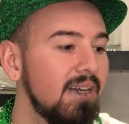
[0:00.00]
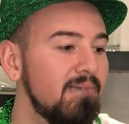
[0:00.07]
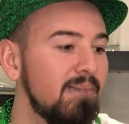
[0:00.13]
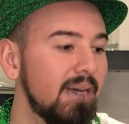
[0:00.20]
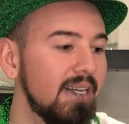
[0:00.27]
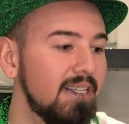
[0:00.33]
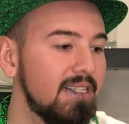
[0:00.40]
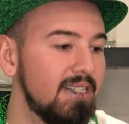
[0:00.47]

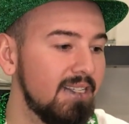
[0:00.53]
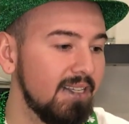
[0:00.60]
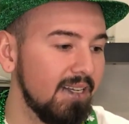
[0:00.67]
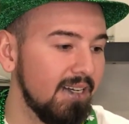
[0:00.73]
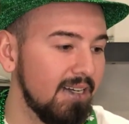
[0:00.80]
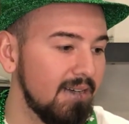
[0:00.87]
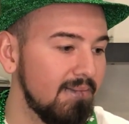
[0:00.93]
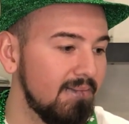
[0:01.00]
But
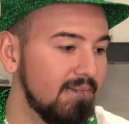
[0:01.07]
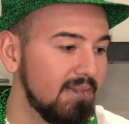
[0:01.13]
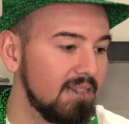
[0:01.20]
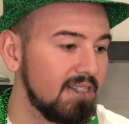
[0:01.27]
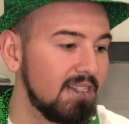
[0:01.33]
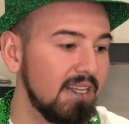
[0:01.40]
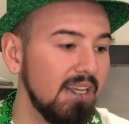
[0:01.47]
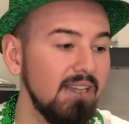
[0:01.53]

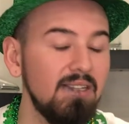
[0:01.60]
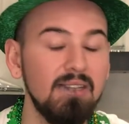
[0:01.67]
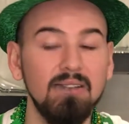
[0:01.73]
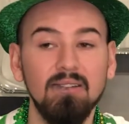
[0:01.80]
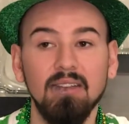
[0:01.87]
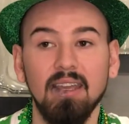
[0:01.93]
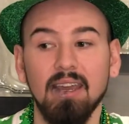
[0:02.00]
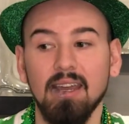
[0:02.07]
stay
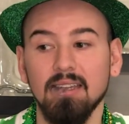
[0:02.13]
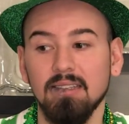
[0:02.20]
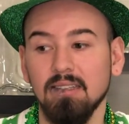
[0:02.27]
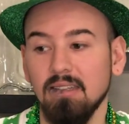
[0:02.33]
tuned, guys.